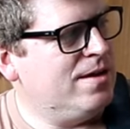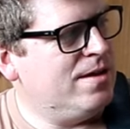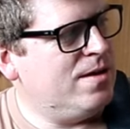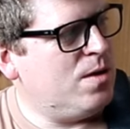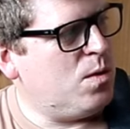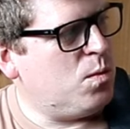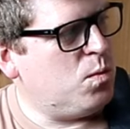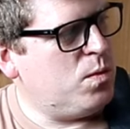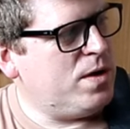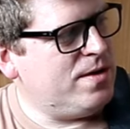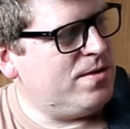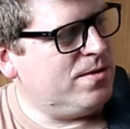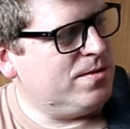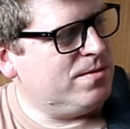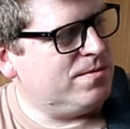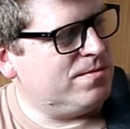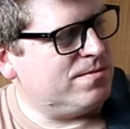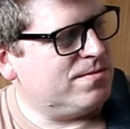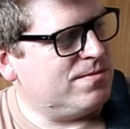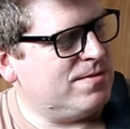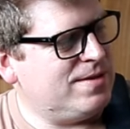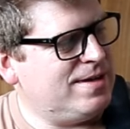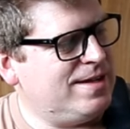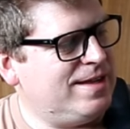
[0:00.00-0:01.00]
we don't
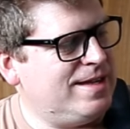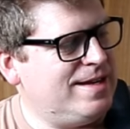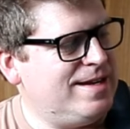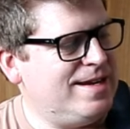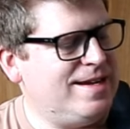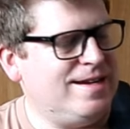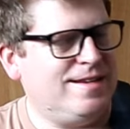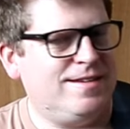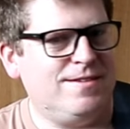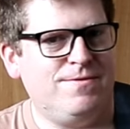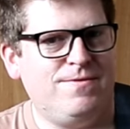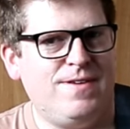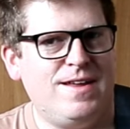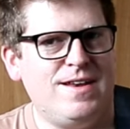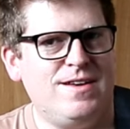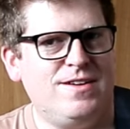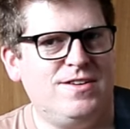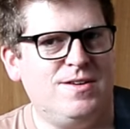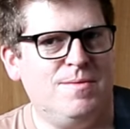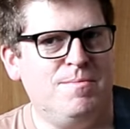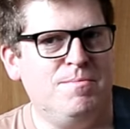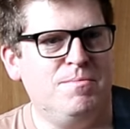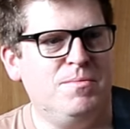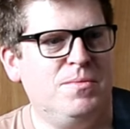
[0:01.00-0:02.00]
really need to
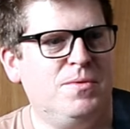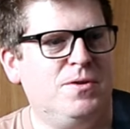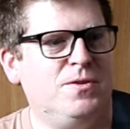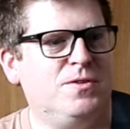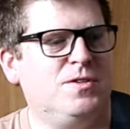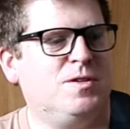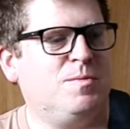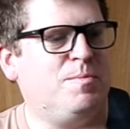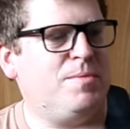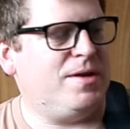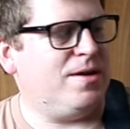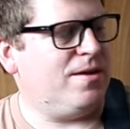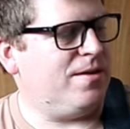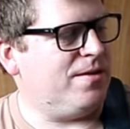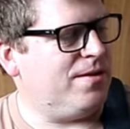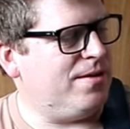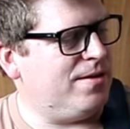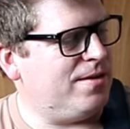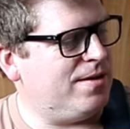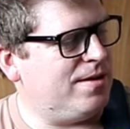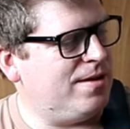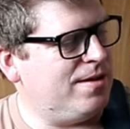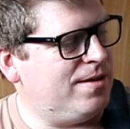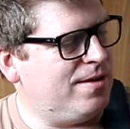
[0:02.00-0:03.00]
venture much
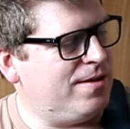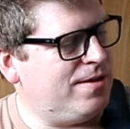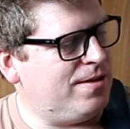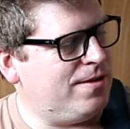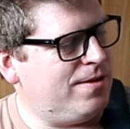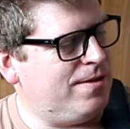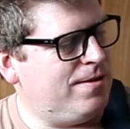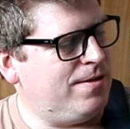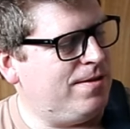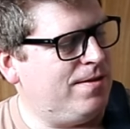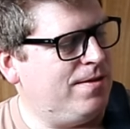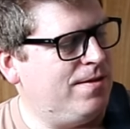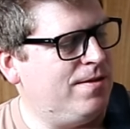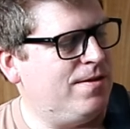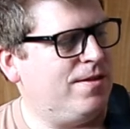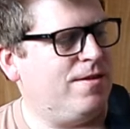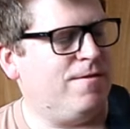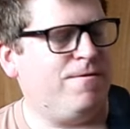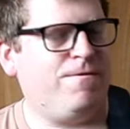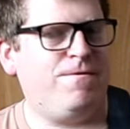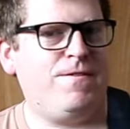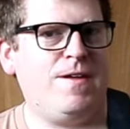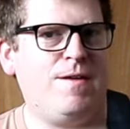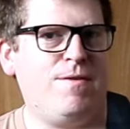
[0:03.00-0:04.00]
beyond
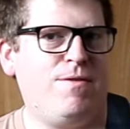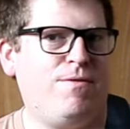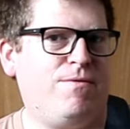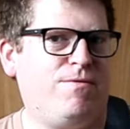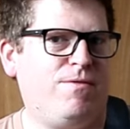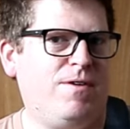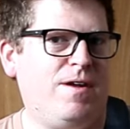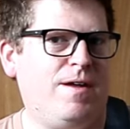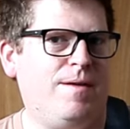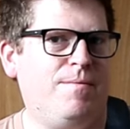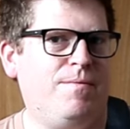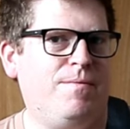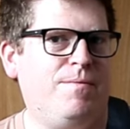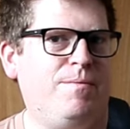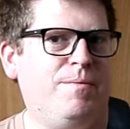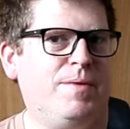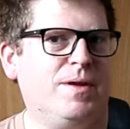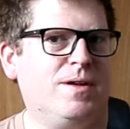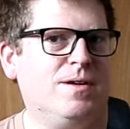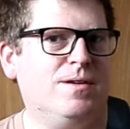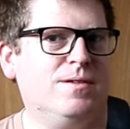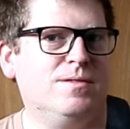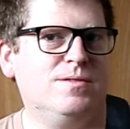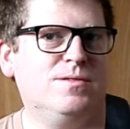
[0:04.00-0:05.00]
the 5th fret,
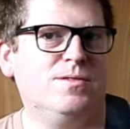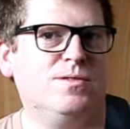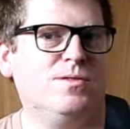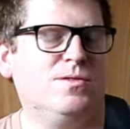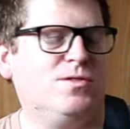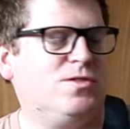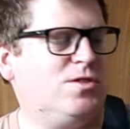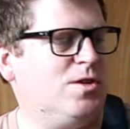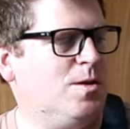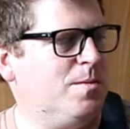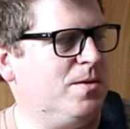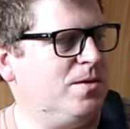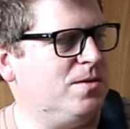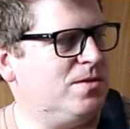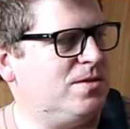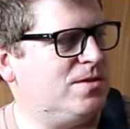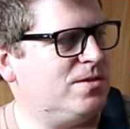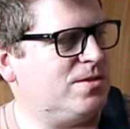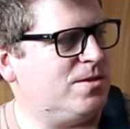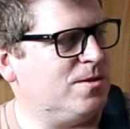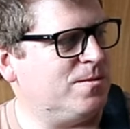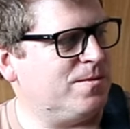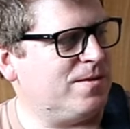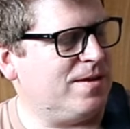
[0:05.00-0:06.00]
because so much
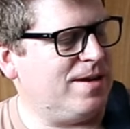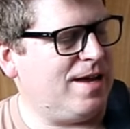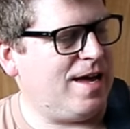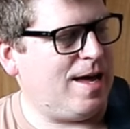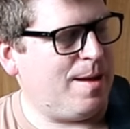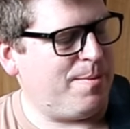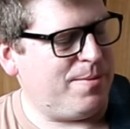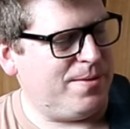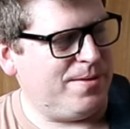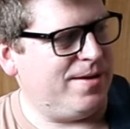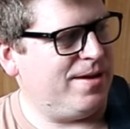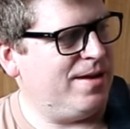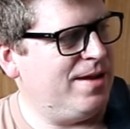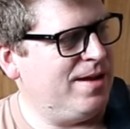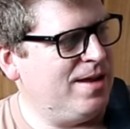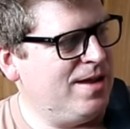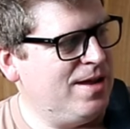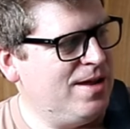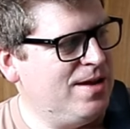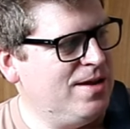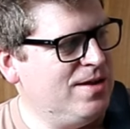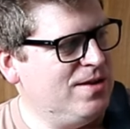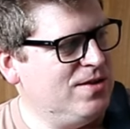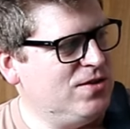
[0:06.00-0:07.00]
stuff can happen
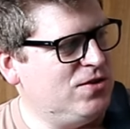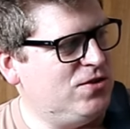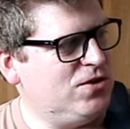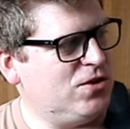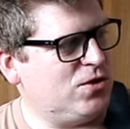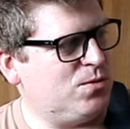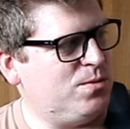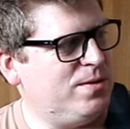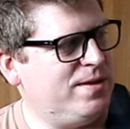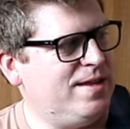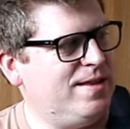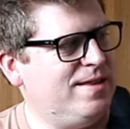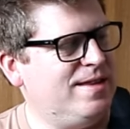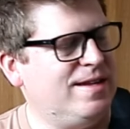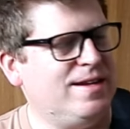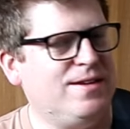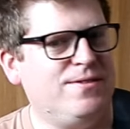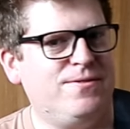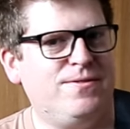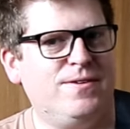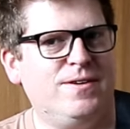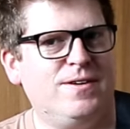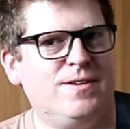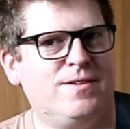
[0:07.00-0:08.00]
just within
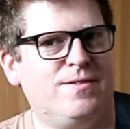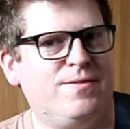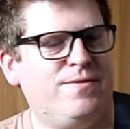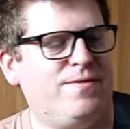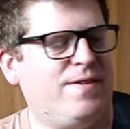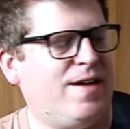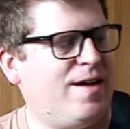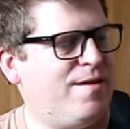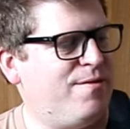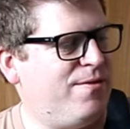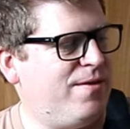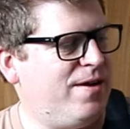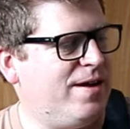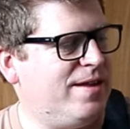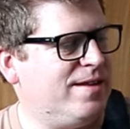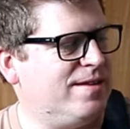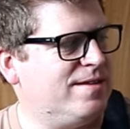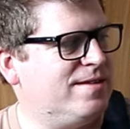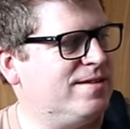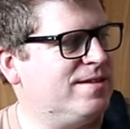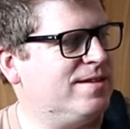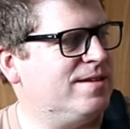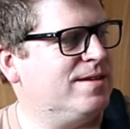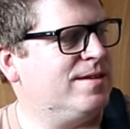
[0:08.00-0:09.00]
these first 5
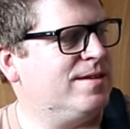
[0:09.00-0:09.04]
frets.